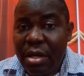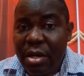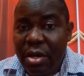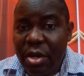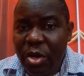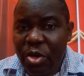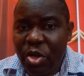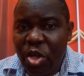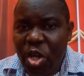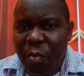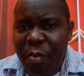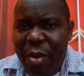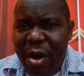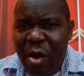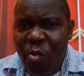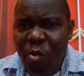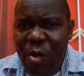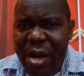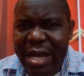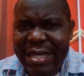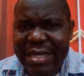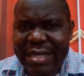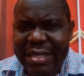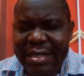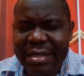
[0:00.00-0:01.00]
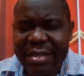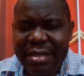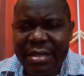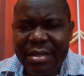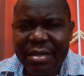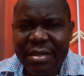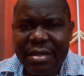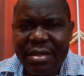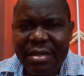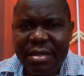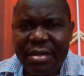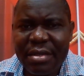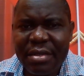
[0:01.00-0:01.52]
October 1
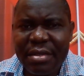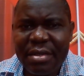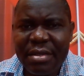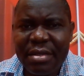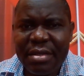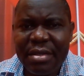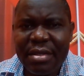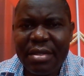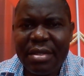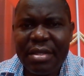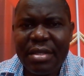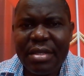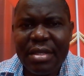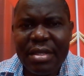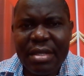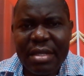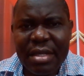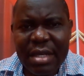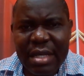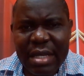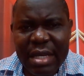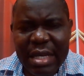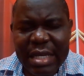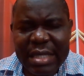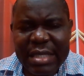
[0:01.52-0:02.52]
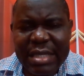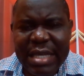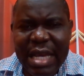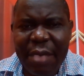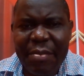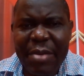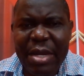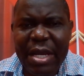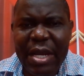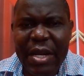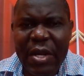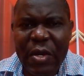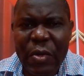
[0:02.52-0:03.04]
is
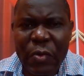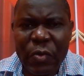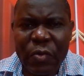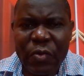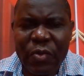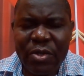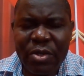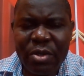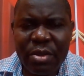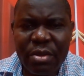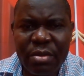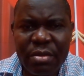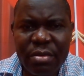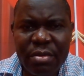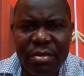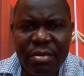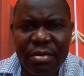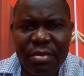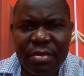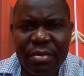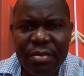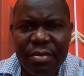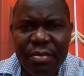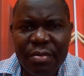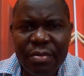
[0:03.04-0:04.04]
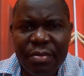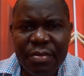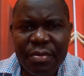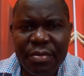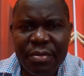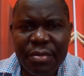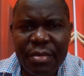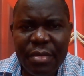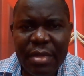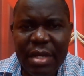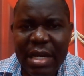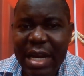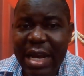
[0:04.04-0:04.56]
coming close.
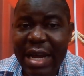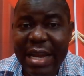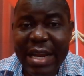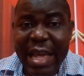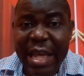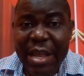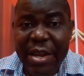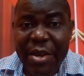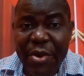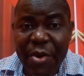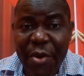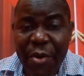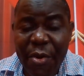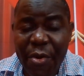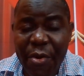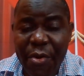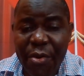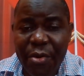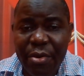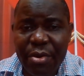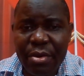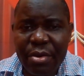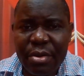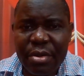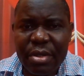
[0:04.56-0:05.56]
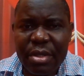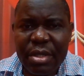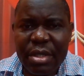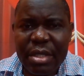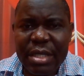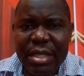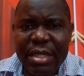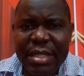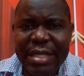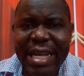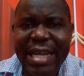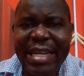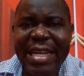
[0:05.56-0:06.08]
And I know
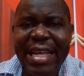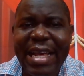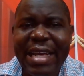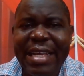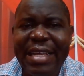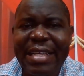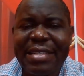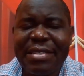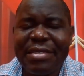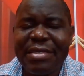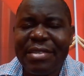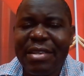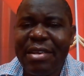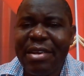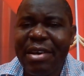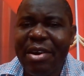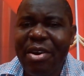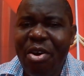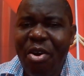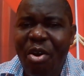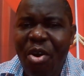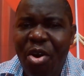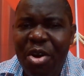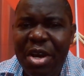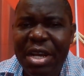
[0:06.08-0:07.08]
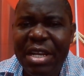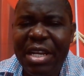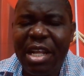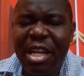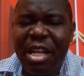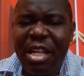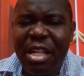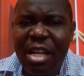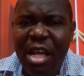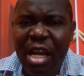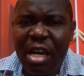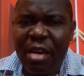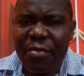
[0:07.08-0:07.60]
that there are already a
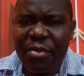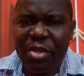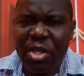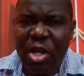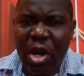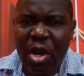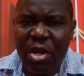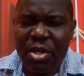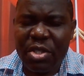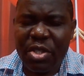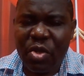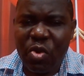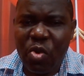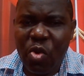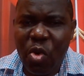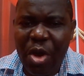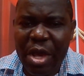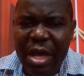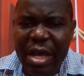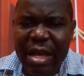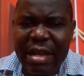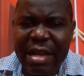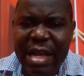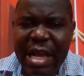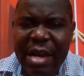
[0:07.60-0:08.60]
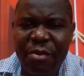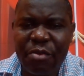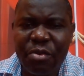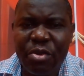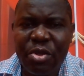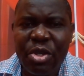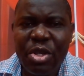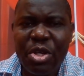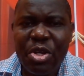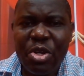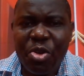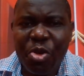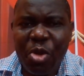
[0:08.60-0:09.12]
lot of talks going around
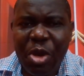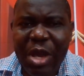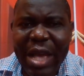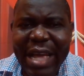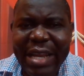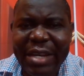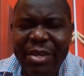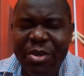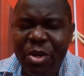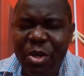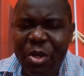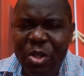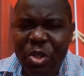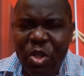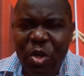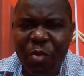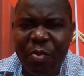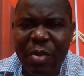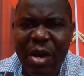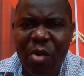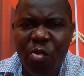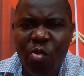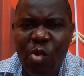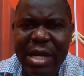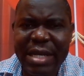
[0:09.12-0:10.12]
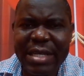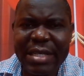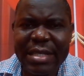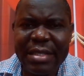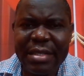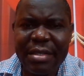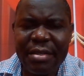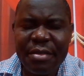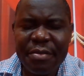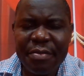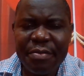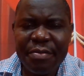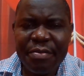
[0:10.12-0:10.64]
regarding October 1.
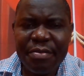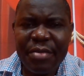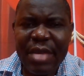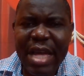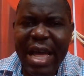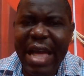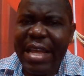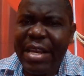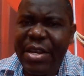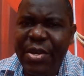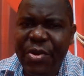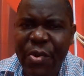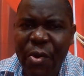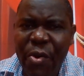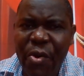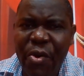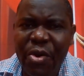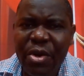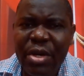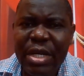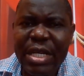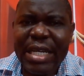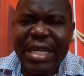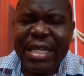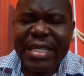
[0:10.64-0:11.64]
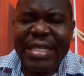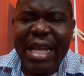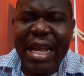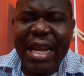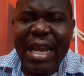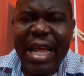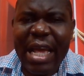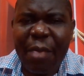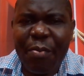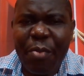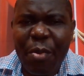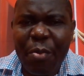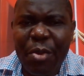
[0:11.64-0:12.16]
I know that
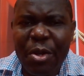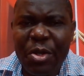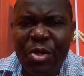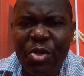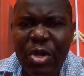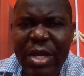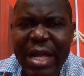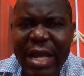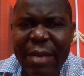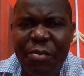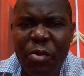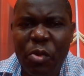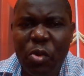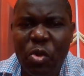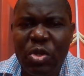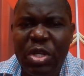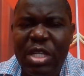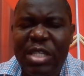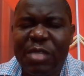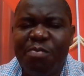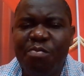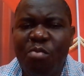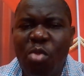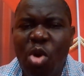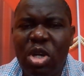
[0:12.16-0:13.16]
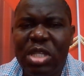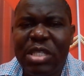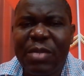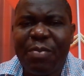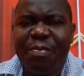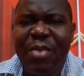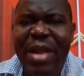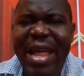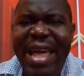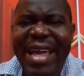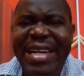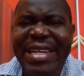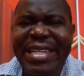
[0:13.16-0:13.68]
La République du Cameroon is
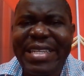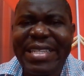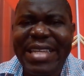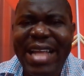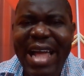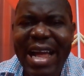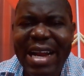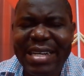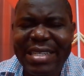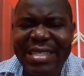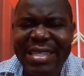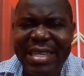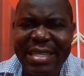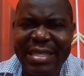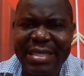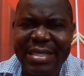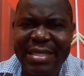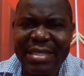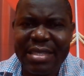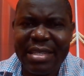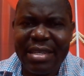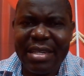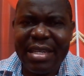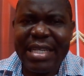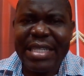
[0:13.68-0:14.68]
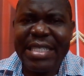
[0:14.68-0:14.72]
multiplying techniques